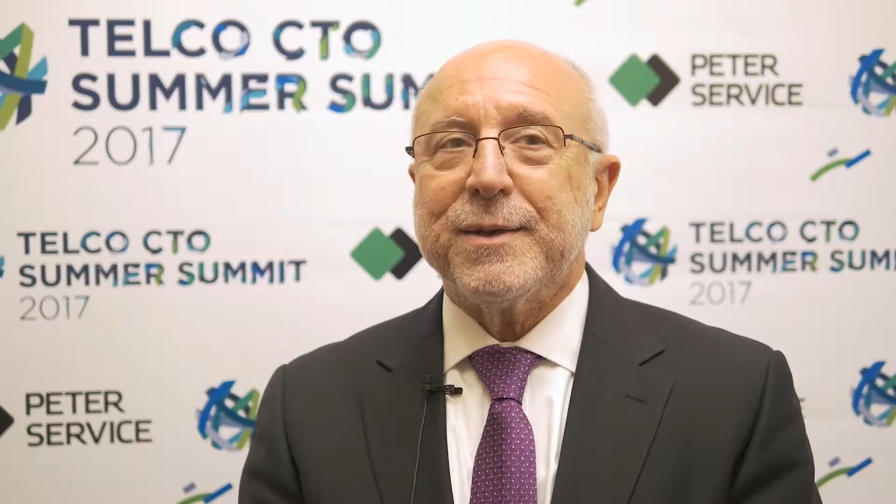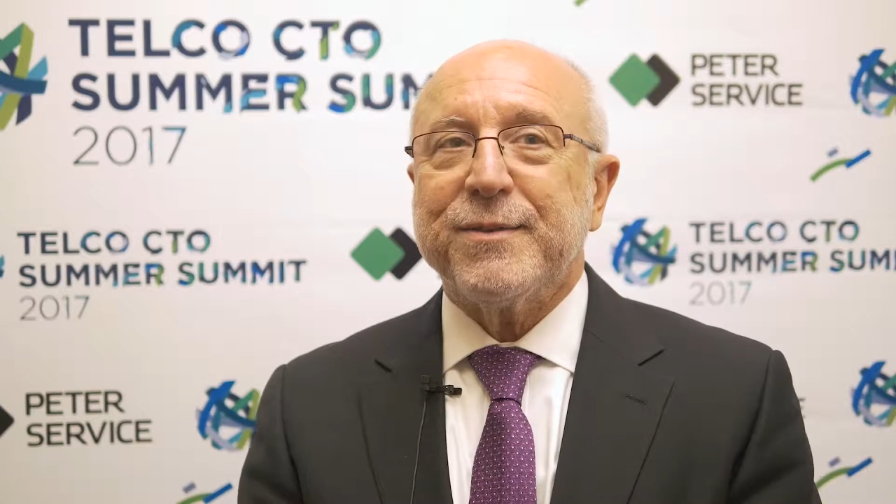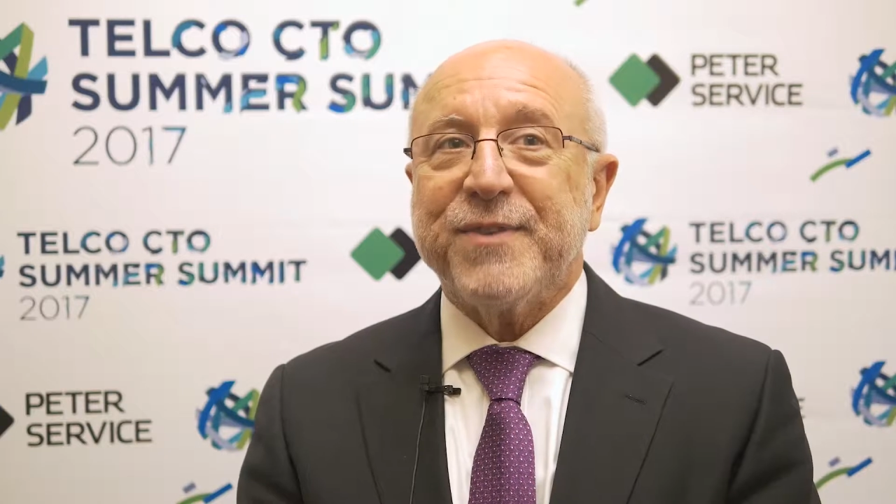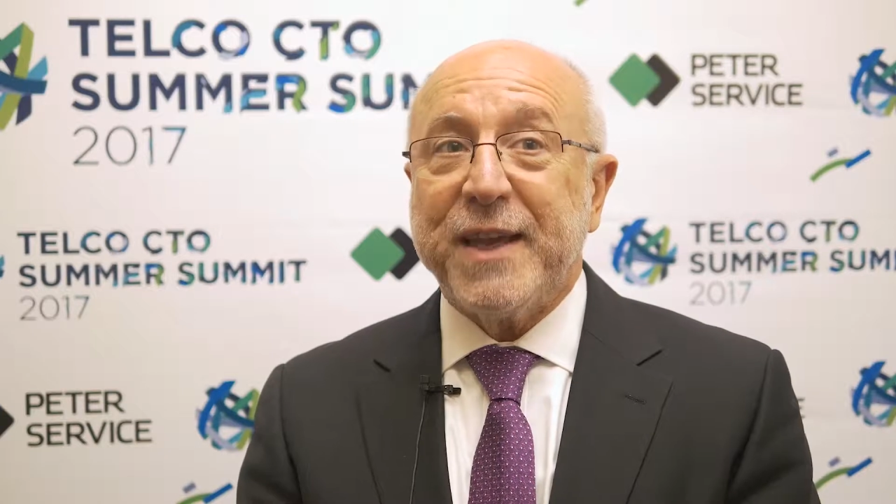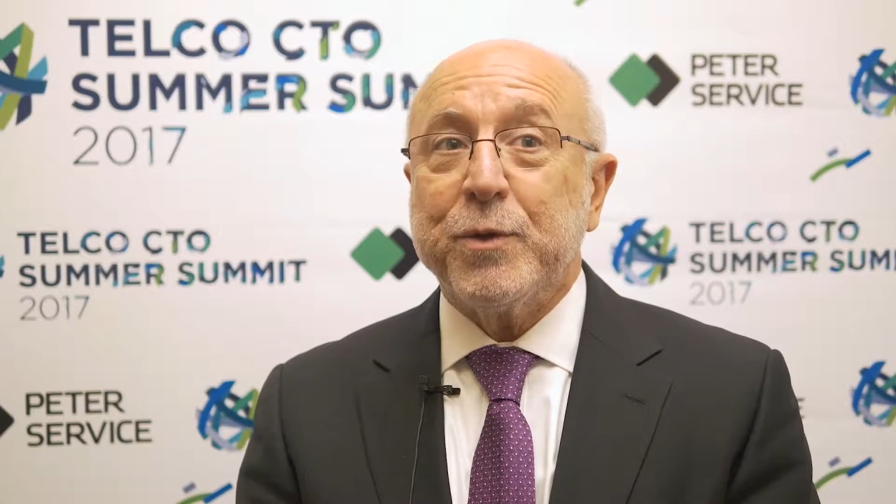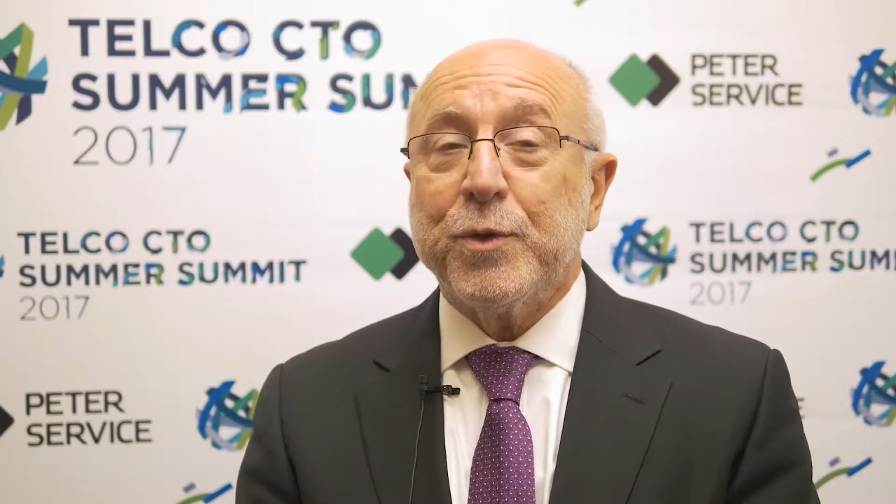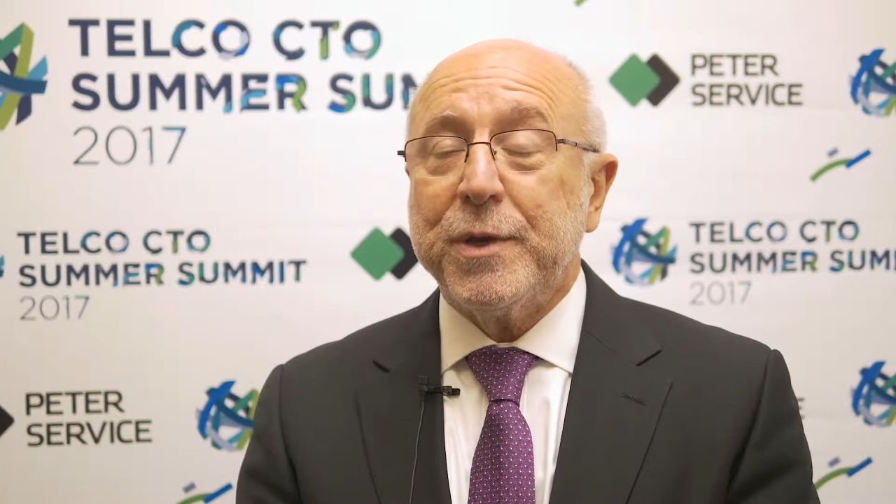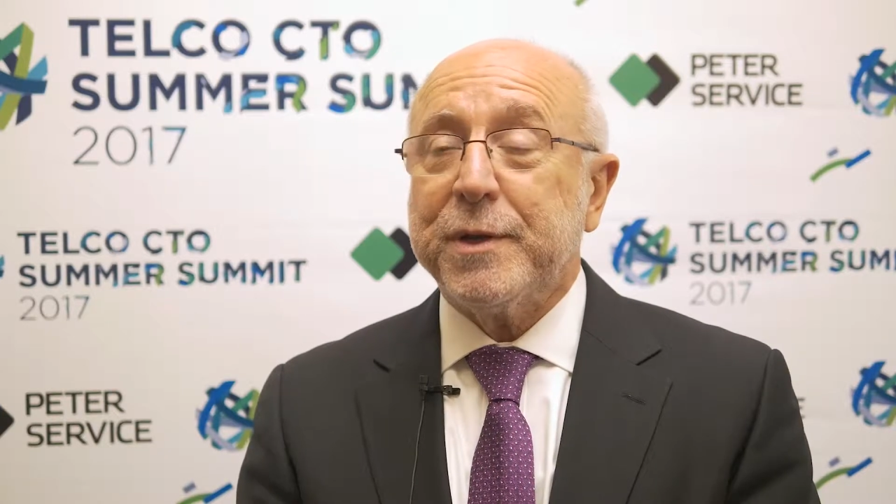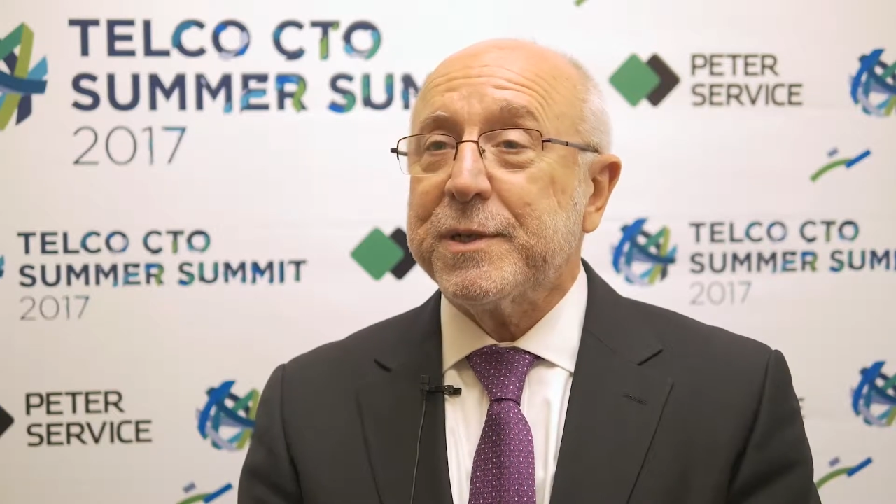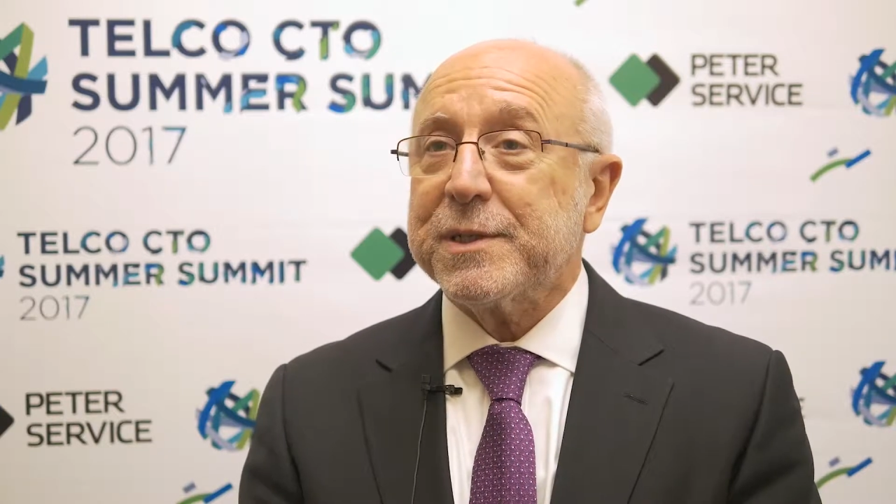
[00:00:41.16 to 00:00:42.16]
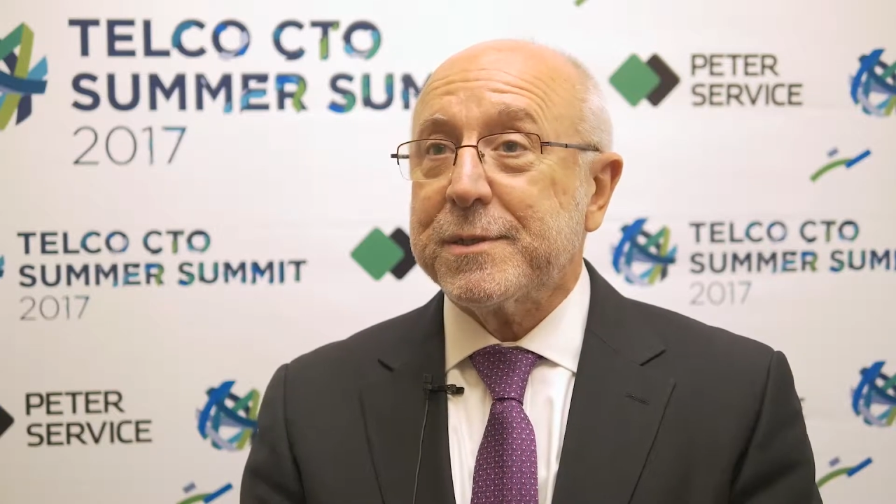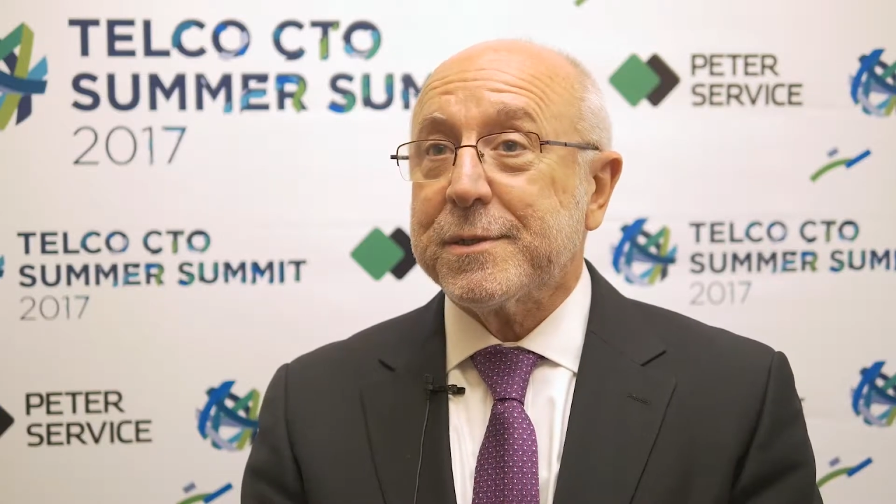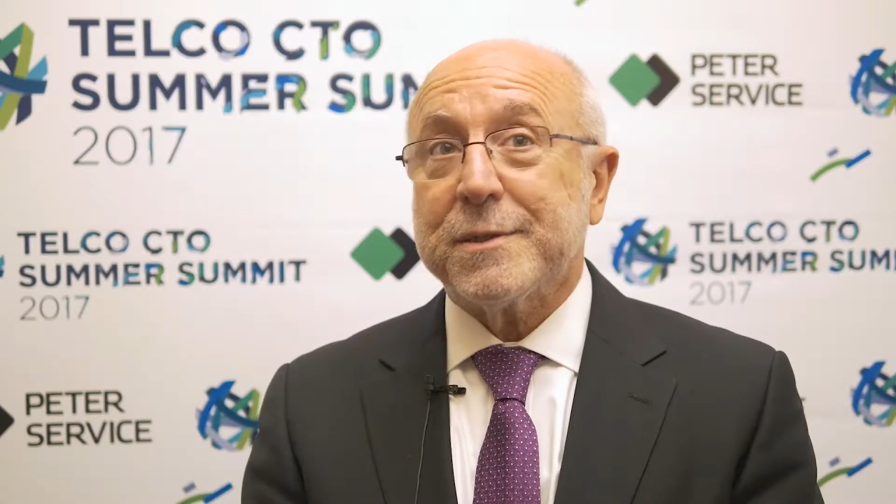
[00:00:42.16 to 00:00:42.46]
venue here is